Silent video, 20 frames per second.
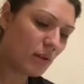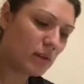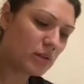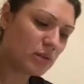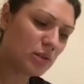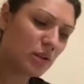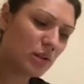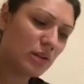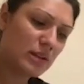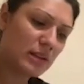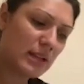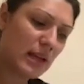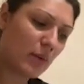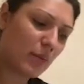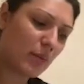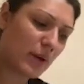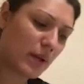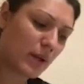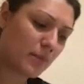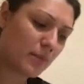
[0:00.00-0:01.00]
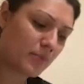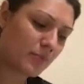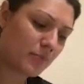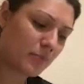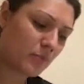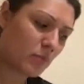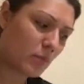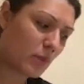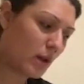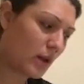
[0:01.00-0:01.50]
so that way
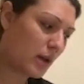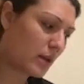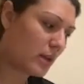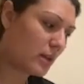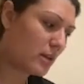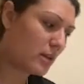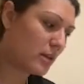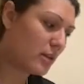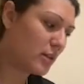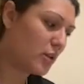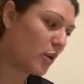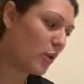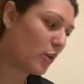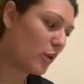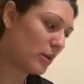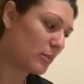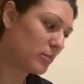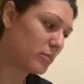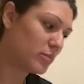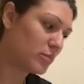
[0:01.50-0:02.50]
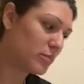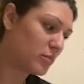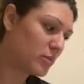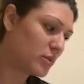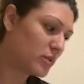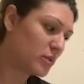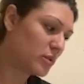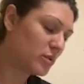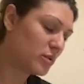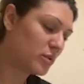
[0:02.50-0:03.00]
I know what I'm
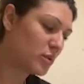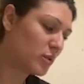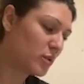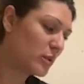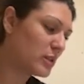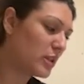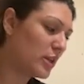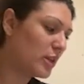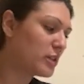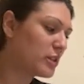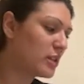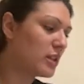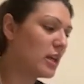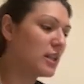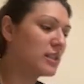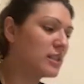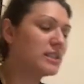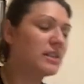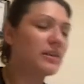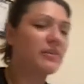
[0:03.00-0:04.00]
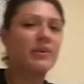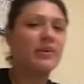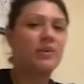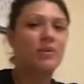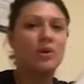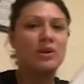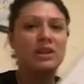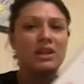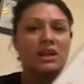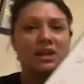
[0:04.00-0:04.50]
doing. See, here's a different
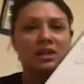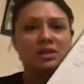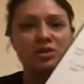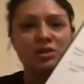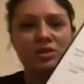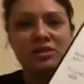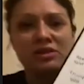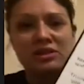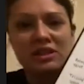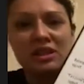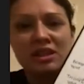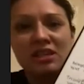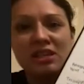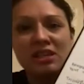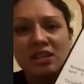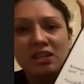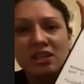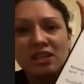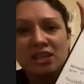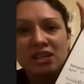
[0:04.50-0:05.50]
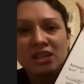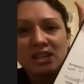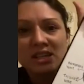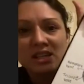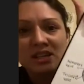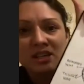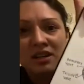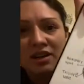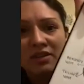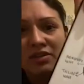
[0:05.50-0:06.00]
one that I drew, see,
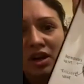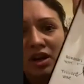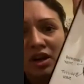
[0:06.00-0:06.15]
of the